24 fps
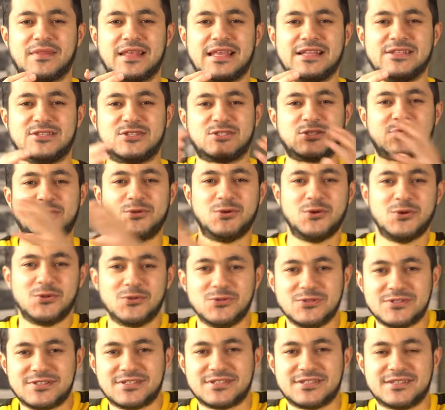in
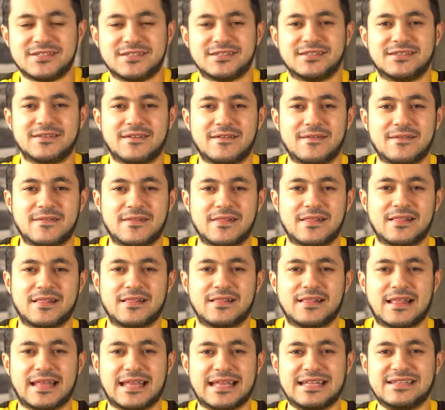schools,
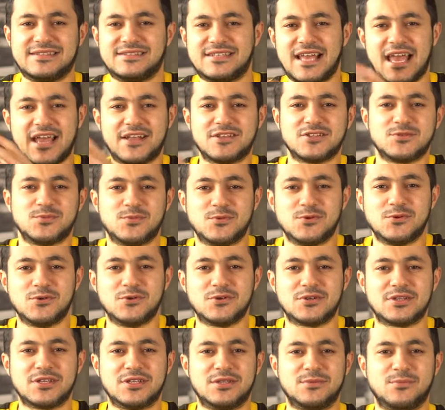like in
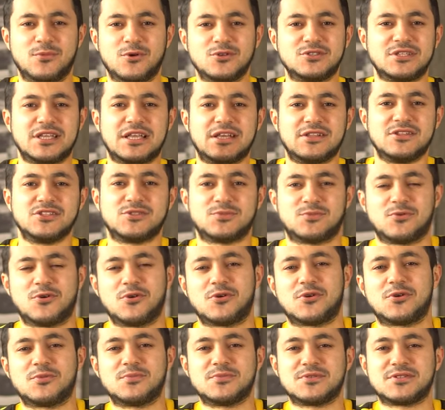textbook, in most English
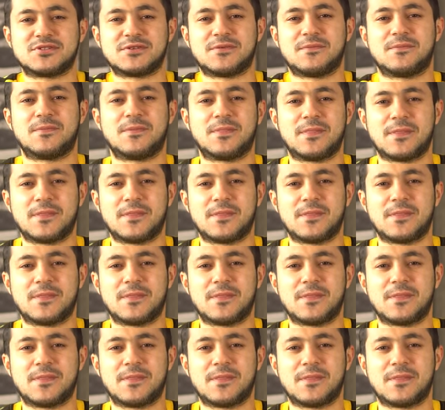programs,